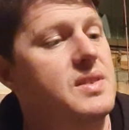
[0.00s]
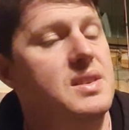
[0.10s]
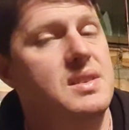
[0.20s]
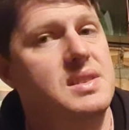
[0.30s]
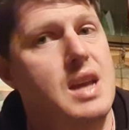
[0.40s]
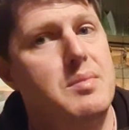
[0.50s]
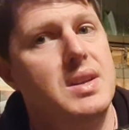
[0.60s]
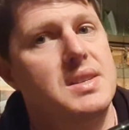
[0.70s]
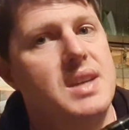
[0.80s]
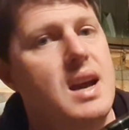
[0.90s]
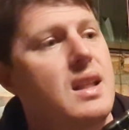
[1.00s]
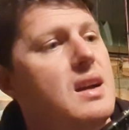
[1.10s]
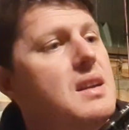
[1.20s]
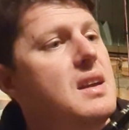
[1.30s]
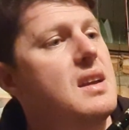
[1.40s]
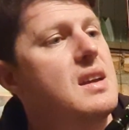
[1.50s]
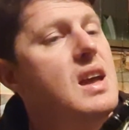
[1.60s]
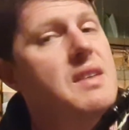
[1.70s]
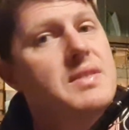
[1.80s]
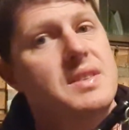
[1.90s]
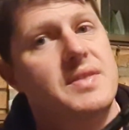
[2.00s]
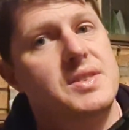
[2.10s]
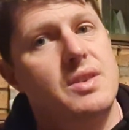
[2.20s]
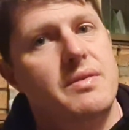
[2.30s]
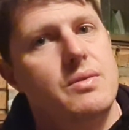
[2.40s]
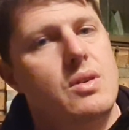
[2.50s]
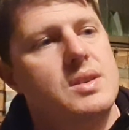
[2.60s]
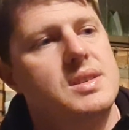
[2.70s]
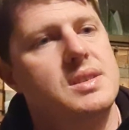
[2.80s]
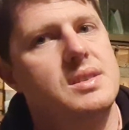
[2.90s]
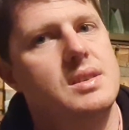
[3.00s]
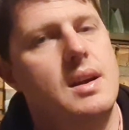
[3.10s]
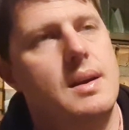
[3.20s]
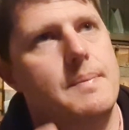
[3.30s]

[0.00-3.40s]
for salmon and tailor, even if it's off the rocks.